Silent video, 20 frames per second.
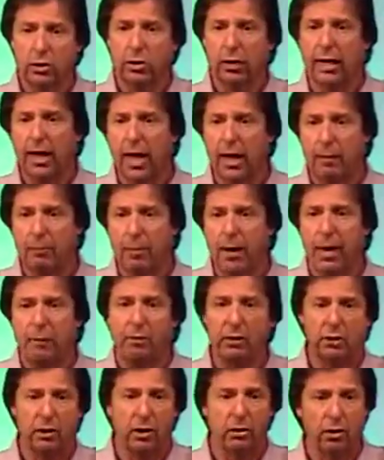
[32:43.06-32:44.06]
on the Isle of
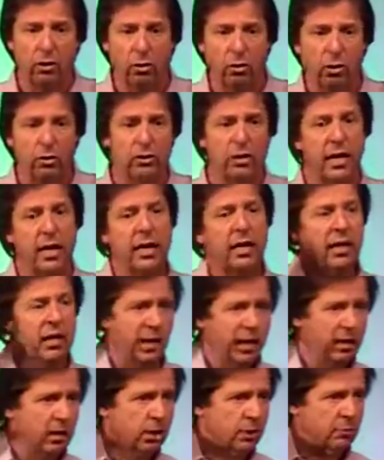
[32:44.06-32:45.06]
Patmos on the Lord's day
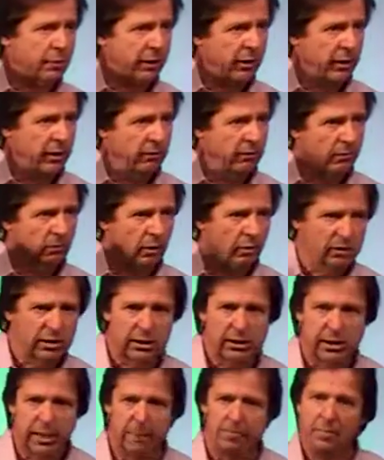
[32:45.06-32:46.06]
in the Spirit. What was he
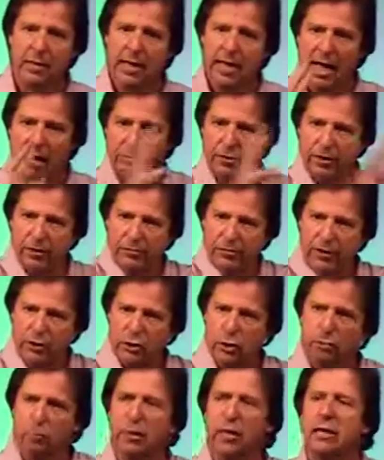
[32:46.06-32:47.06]
saying? I was in a
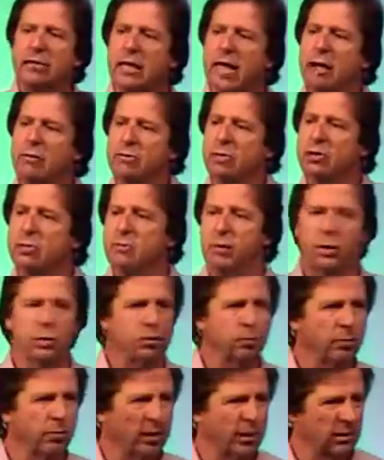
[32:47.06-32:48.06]
physical place, I was in a
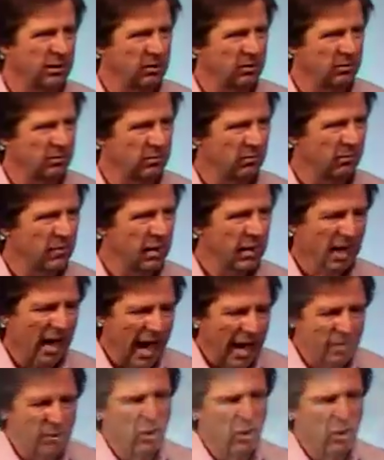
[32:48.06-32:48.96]
spiritual place. I'm